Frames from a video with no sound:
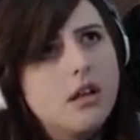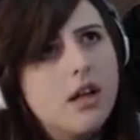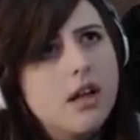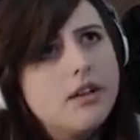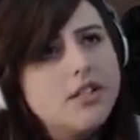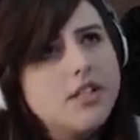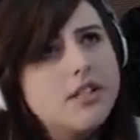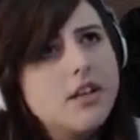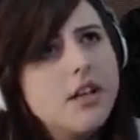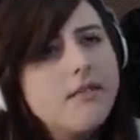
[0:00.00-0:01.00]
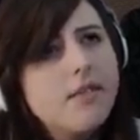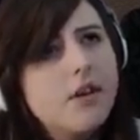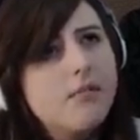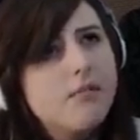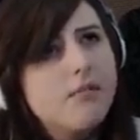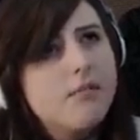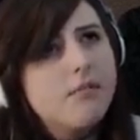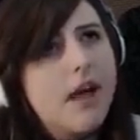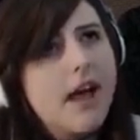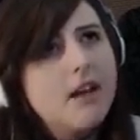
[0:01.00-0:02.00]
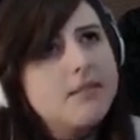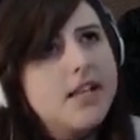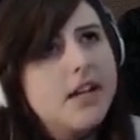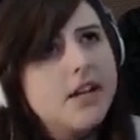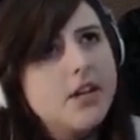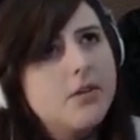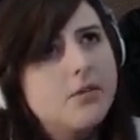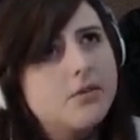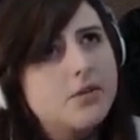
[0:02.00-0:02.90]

I was just looking for items that I can use.